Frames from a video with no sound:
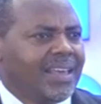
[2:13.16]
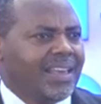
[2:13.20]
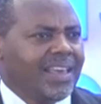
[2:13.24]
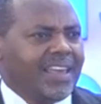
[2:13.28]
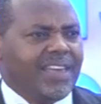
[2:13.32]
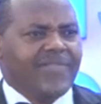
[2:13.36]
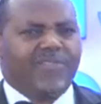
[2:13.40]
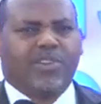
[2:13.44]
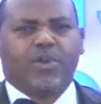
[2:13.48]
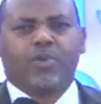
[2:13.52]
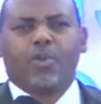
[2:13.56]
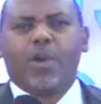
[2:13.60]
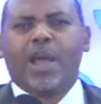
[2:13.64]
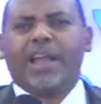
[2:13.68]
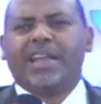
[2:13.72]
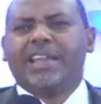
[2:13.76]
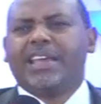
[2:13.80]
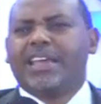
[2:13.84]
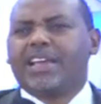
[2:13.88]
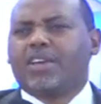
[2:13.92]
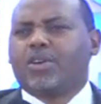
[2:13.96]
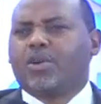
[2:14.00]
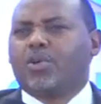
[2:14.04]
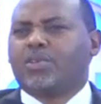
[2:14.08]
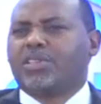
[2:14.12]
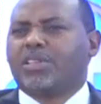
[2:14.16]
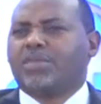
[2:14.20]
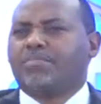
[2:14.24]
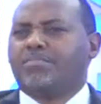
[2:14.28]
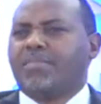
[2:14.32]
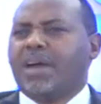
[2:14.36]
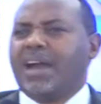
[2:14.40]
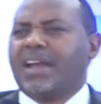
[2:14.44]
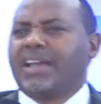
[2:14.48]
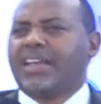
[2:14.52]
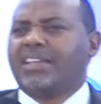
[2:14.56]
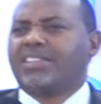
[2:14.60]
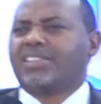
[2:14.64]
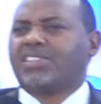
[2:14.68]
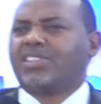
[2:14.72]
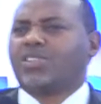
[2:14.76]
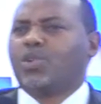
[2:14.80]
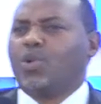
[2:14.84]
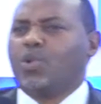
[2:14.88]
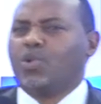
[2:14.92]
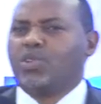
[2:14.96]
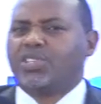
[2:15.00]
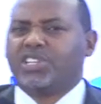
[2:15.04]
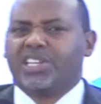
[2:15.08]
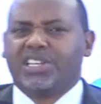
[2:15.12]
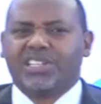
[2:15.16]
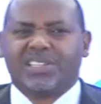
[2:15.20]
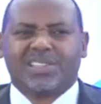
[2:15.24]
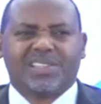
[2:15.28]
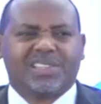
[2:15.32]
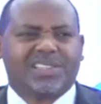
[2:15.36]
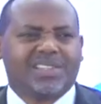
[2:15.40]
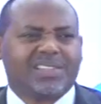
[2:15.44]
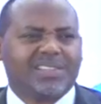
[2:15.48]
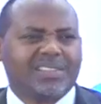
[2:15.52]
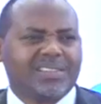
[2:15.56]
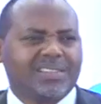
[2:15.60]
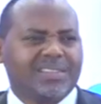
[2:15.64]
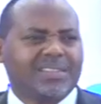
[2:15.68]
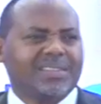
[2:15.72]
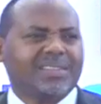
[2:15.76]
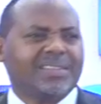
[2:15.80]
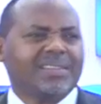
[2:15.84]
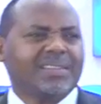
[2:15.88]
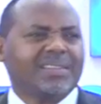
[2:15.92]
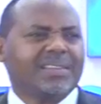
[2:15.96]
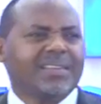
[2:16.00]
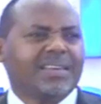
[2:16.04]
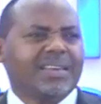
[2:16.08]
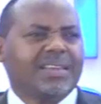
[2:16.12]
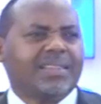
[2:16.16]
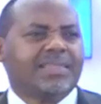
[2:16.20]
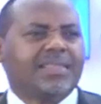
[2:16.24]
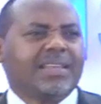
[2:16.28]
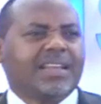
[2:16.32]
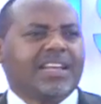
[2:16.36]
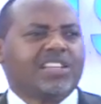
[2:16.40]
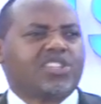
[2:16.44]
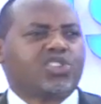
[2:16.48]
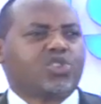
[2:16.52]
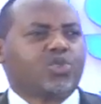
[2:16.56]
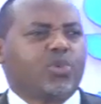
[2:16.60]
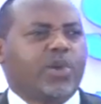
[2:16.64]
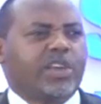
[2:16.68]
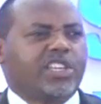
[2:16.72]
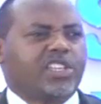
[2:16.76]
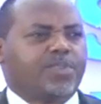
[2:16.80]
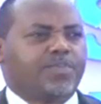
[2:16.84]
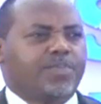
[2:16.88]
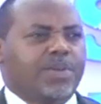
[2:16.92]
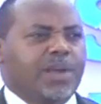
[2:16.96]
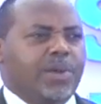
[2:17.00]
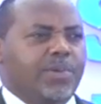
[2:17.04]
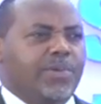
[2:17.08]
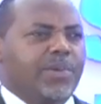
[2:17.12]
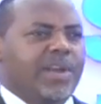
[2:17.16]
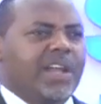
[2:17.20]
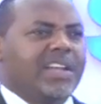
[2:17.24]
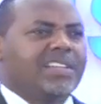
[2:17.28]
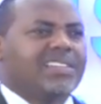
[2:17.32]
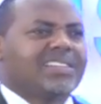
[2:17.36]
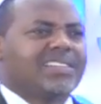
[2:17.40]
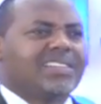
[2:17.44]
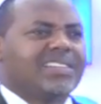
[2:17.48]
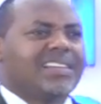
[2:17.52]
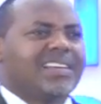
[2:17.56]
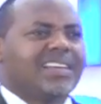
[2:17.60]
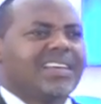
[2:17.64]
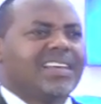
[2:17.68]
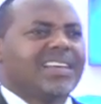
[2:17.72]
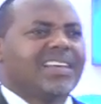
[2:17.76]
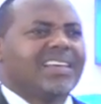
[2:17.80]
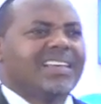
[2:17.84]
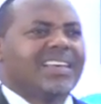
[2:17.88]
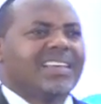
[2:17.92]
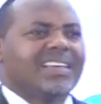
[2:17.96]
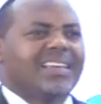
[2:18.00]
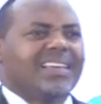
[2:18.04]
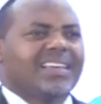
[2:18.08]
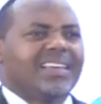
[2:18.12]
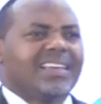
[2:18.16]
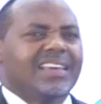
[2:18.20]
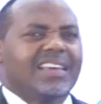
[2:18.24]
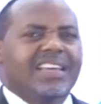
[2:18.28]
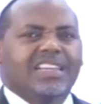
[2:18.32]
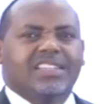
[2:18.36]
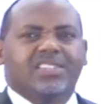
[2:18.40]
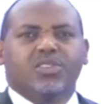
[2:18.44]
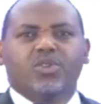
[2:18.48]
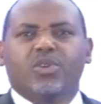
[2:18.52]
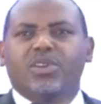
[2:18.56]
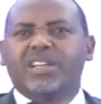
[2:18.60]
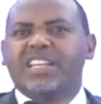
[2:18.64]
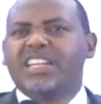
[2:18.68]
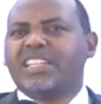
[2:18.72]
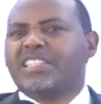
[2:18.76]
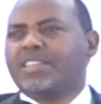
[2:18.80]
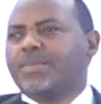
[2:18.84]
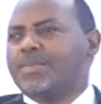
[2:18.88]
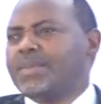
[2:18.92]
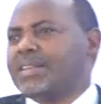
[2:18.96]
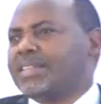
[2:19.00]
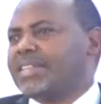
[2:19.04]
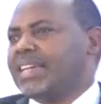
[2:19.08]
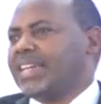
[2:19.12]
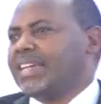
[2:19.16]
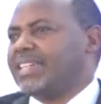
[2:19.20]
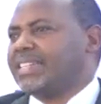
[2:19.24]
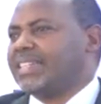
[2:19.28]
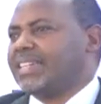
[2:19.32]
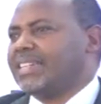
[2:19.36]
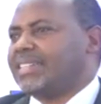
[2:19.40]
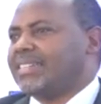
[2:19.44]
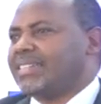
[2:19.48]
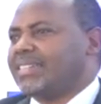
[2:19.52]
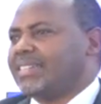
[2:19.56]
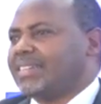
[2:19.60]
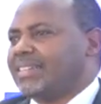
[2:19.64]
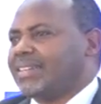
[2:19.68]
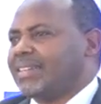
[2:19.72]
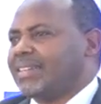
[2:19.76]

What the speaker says: Even when he goes among his soldiers that are so experienced, he's not intimidated.